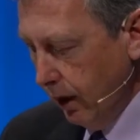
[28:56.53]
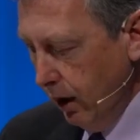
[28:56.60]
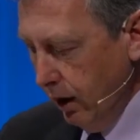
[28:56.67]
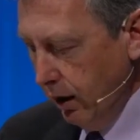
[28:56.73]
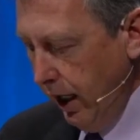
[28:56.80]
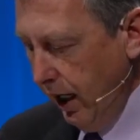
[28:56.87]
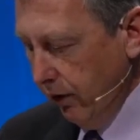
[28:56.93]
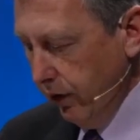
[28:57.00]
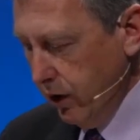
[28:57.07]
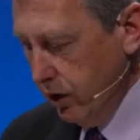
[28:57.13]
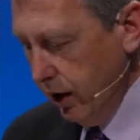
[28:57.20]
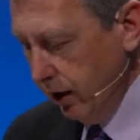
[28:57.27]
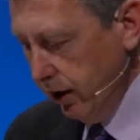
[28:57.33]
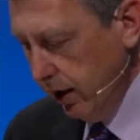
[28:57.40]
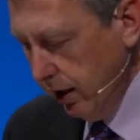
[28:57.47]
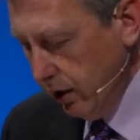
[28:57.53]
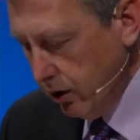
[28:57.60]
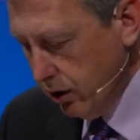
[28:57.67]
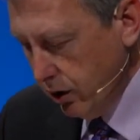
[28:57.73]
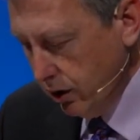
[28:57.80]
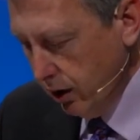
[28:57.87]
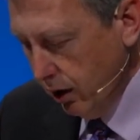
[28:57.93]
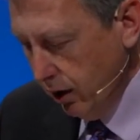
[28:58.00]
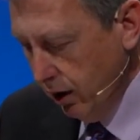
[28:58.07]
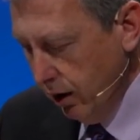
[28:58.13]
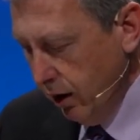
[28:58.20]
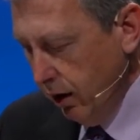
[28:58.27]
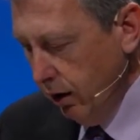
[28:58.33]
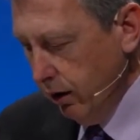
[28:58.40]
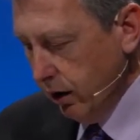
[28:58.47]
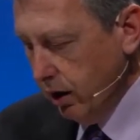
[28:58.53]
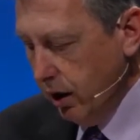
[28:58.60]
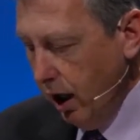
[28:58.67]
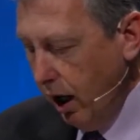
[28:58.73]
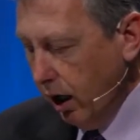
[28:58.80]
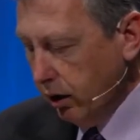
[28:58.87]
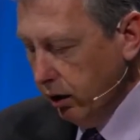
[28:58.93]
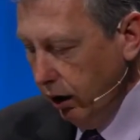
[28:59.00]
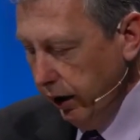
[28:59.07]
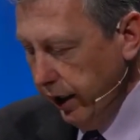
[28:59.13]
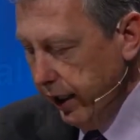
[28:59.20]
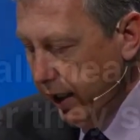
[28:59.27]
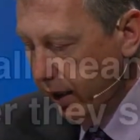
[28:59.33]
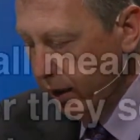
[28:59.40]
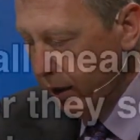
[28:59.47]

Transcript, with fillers: Calvin said this the godly